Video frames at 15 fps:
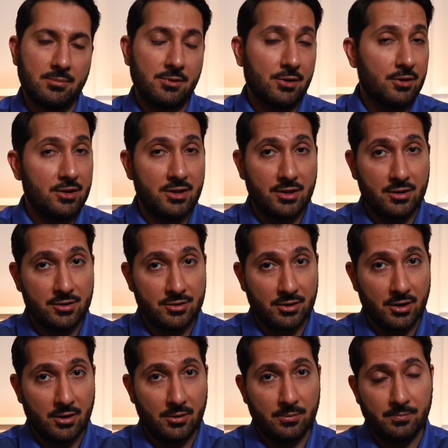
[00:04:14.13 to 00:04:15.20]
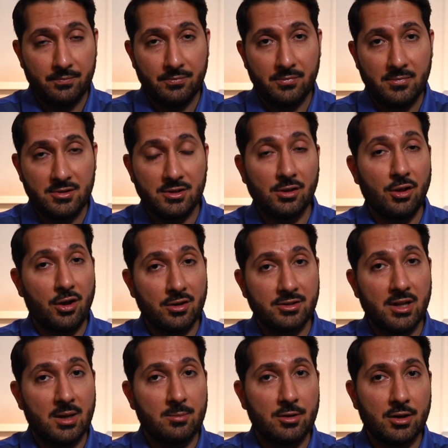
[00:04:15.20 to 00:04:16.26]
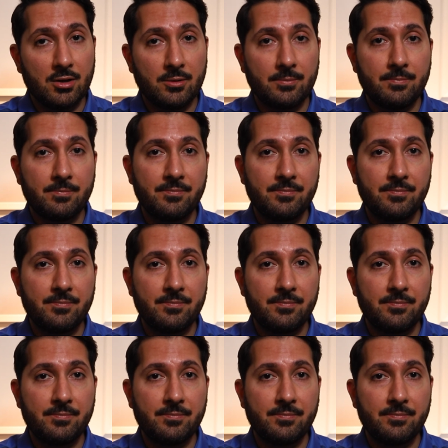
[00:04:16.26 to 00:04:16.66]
30 years ago. It's a long time ago.